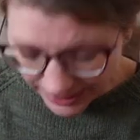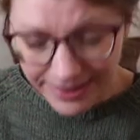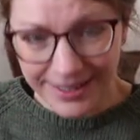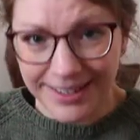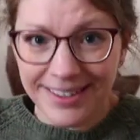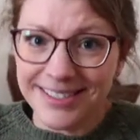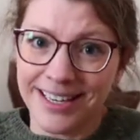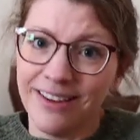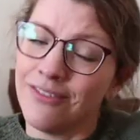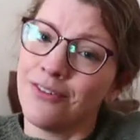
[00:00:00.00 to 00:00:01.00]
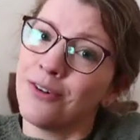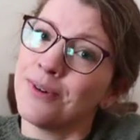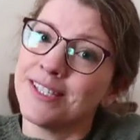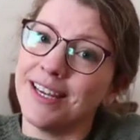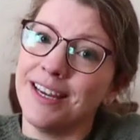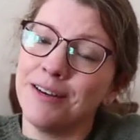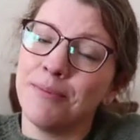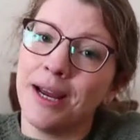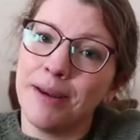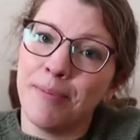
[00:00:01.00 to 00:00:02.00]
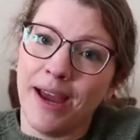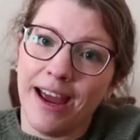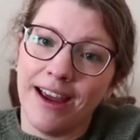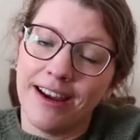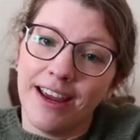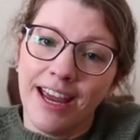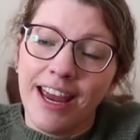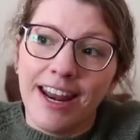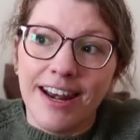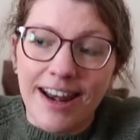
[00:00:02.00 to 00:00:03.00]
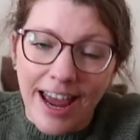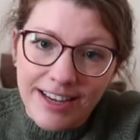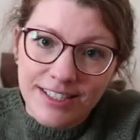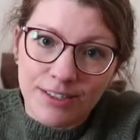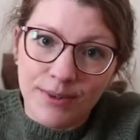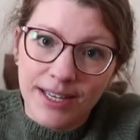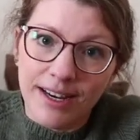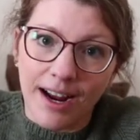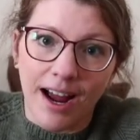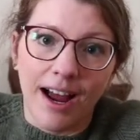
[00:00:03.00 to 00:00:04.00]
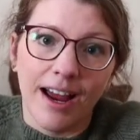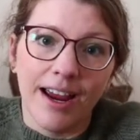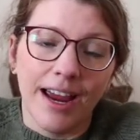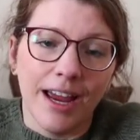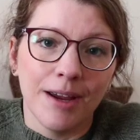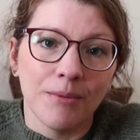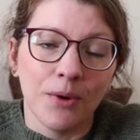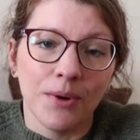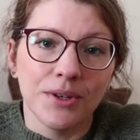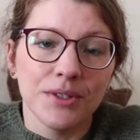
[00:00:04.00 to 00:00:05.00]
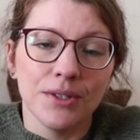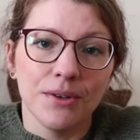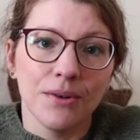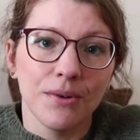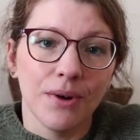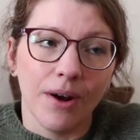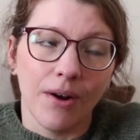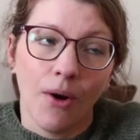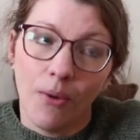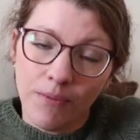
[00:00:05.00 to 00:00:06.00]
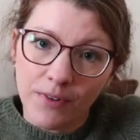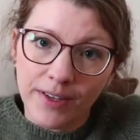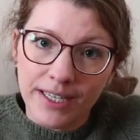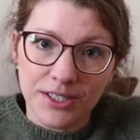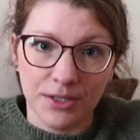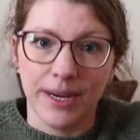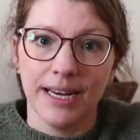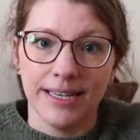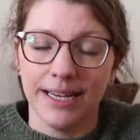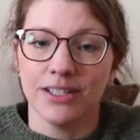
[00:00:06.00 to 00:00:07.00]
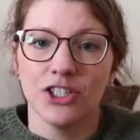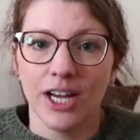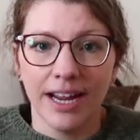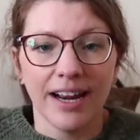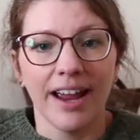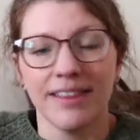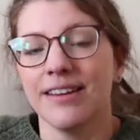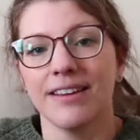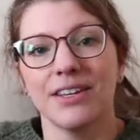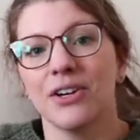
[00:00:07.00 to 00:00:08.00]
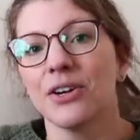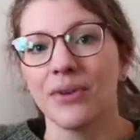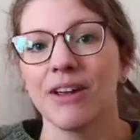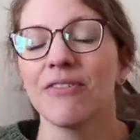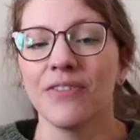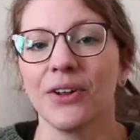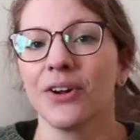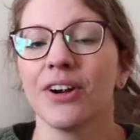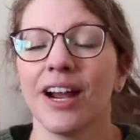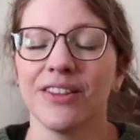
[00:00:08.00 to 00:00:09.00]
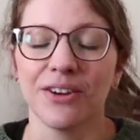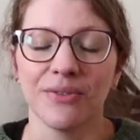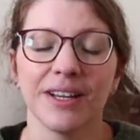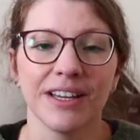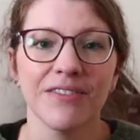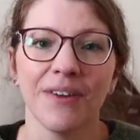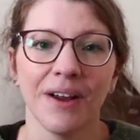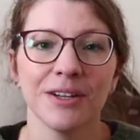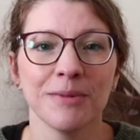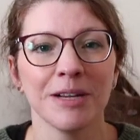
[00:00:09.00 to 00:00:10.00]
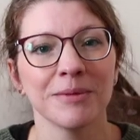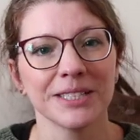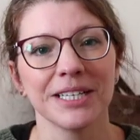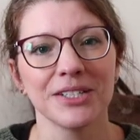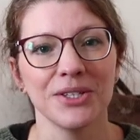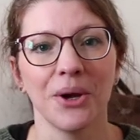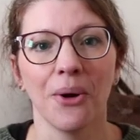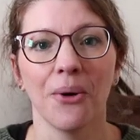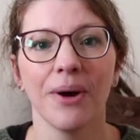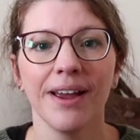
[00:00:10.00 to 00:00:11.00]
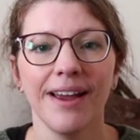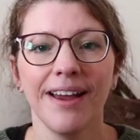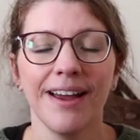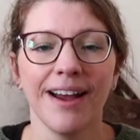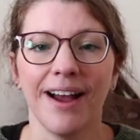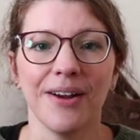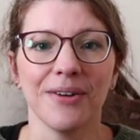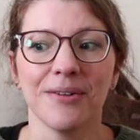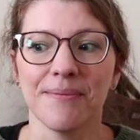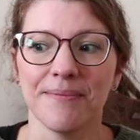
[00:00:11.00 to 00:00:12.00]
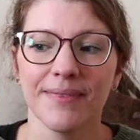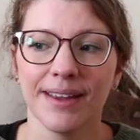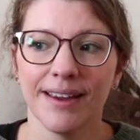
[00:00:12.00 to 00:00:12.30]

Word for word: I think that's it for what's in my bag. Next week, I am going to hopefully do a knit and chat. I think they're a great filler and they're really fun to be able to get to know um,